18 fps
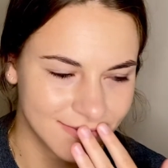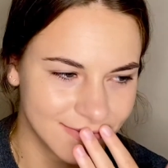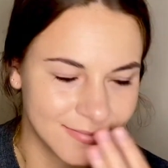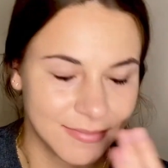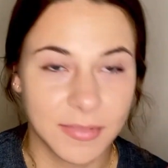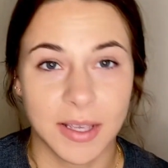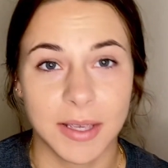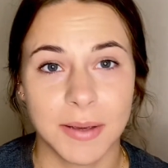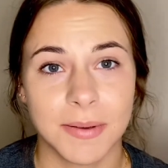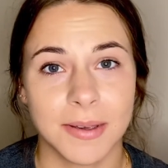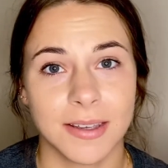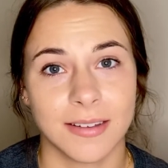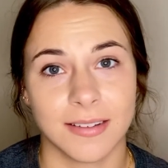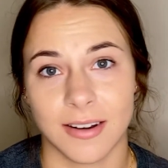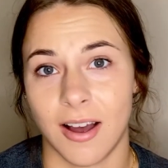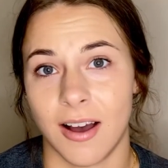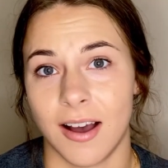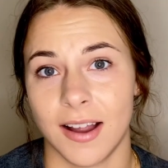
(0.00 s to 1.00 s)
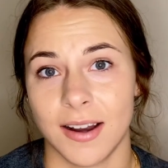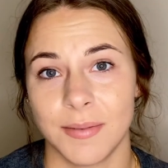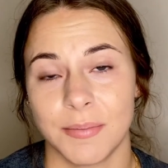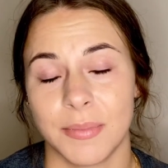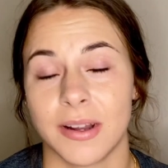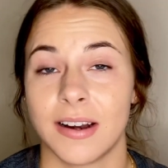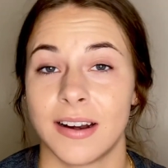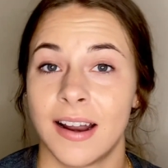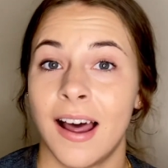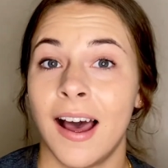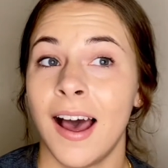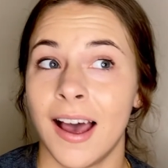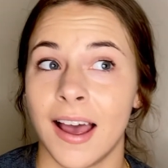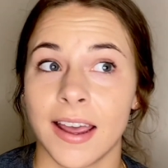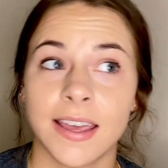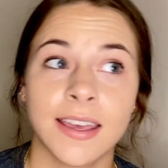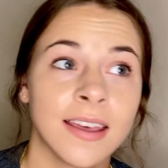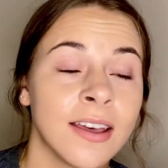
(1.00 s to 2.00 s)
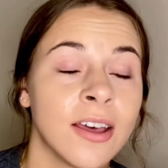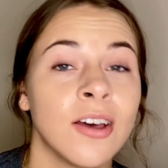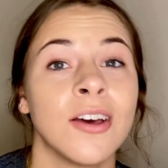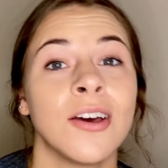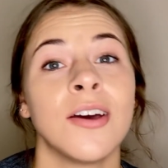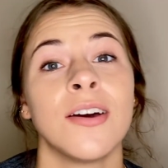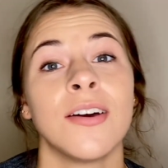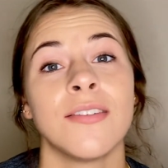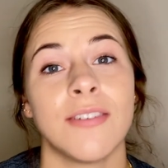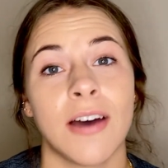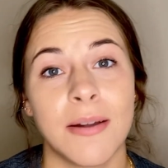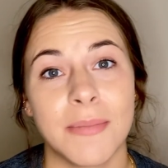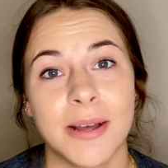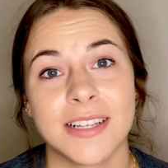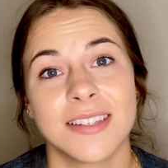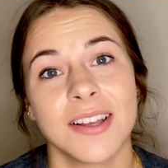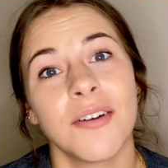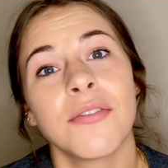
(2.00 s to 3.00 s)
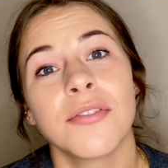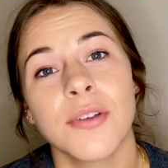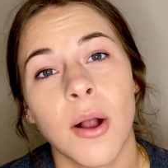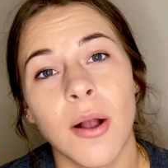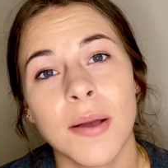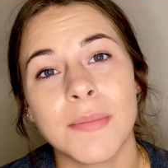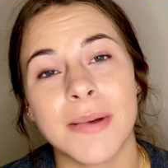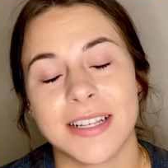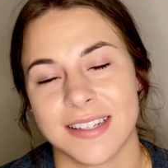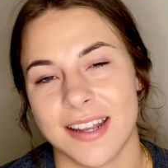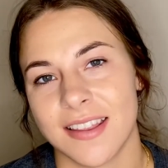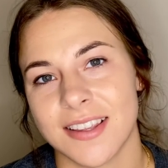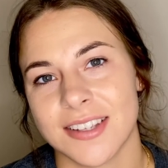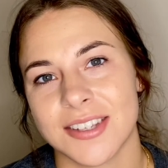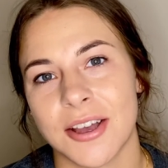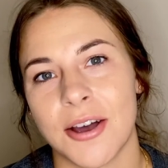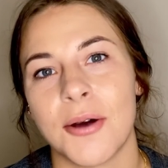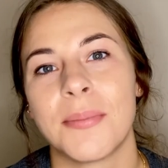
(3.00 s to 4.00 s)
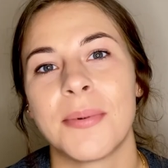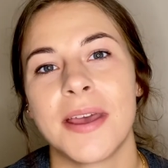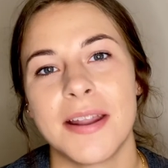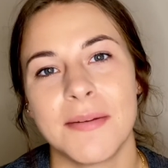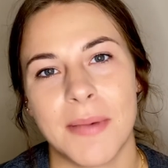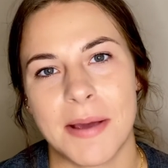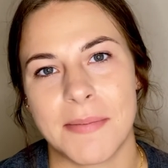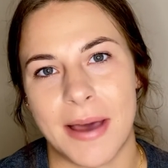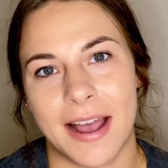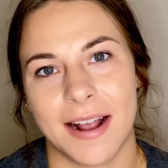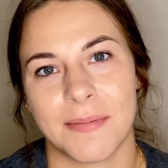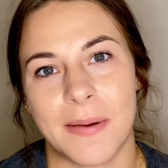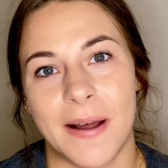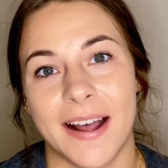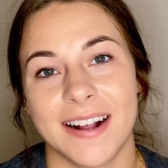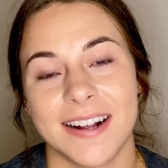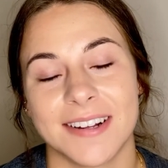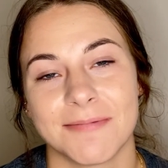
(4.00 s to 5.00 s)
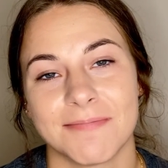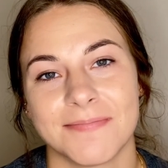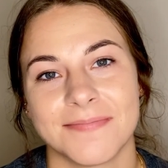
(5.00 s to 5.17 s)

maybe not, but I found myself throwing my stethoscope in my backpack